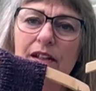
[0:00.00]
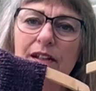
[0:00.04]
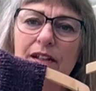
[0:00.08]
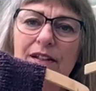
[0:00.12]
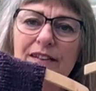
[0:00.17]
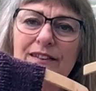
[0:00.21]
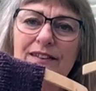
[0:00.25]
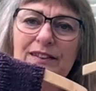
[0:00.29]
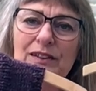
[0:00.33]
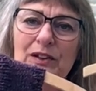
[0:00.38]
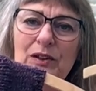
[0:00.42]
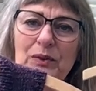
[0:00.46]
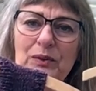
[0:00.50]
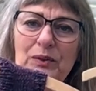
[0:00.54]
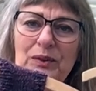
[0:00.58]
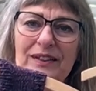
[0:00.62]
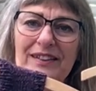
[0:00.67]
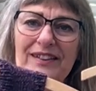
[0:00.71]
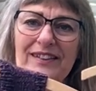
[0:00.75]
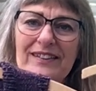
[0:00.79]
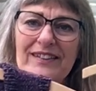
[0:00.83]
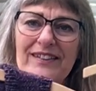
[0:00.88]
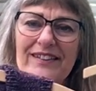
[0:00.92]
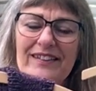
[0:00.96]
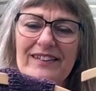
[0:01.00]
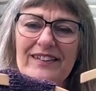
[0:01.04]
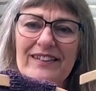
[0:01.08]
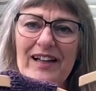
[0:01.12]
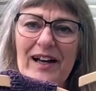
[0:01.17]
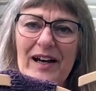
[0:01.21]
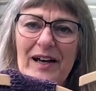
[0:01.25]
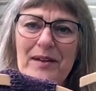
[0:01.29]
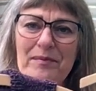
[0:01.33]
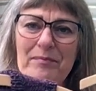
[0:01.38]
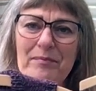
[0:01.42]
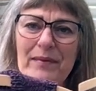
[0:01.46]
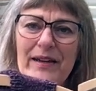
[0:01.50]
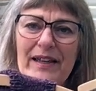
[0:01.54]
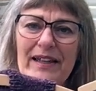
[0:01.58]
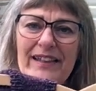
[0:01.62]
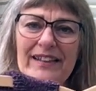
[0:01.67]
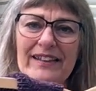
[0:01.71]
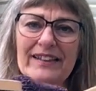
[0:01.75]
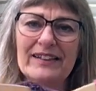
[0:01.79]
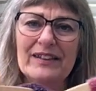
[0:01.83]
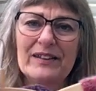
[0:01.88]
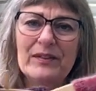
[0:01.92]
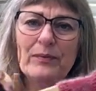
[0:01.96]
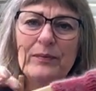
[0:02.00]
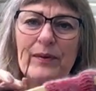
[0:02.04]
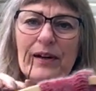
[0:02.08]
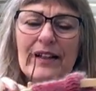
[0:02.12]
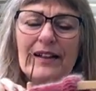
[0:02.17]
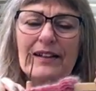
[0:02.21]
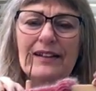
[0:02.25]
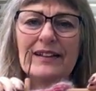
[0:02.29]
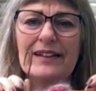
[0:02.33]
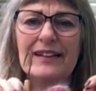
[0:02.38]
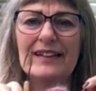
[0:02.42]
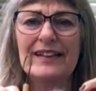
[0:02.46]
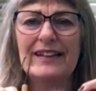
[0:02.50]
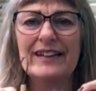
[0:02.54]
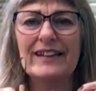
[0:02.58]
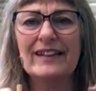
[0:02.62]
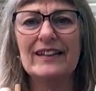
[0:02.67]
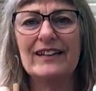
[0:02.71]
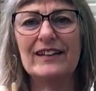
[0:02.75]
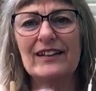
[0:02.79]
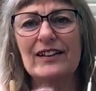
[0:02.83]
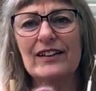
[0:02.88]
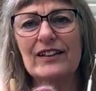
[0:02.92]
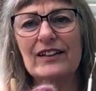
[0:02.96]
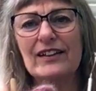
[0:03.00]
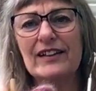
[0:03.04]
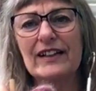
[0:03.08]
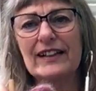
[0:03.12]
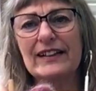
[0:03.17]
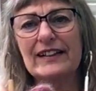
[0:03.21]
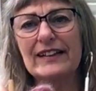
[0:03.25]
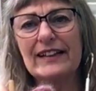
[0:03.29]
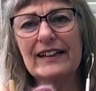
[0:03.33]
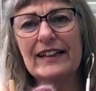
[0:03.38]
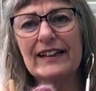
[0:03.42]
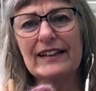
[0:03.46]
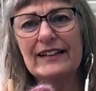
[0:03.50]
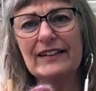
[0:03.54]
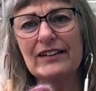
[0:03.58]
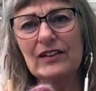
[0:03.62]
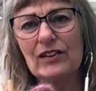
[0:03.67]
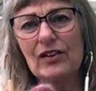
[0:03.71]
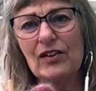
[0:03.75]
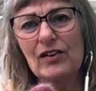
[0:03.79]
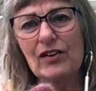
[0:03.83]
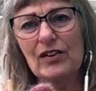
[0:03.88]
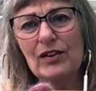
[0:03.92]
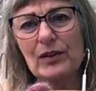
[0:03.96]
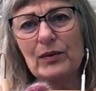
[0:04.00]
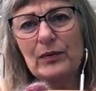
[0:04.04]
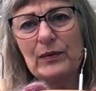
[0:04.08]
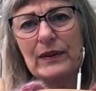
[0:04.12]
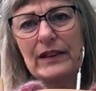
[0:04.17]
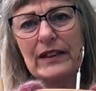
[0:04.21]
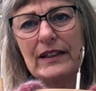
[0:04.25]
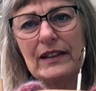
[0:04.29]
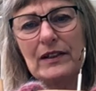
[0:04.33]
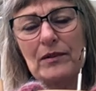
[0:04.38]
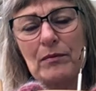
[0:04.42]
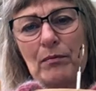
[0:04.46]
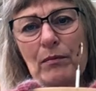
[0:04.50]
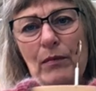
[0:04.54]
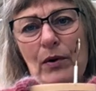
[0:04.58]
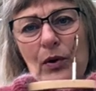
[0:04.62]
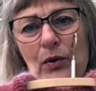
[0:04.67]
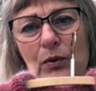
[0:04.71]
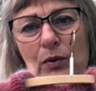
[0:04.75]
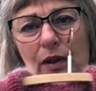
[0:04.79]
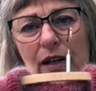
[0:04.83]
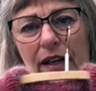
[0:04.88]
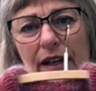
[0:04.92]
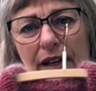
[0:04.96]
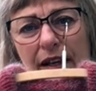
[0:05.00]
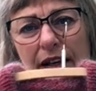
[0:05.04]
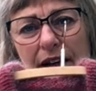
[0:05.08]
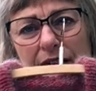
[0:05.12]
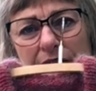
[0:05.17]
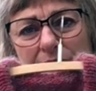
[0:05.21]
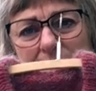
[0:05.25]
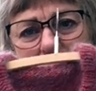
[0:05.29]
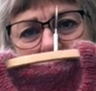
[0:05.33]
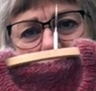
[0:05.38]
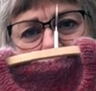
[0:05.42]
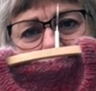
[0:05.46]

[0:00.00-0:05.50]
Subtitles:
So I made one in a Shetland yarn with mohair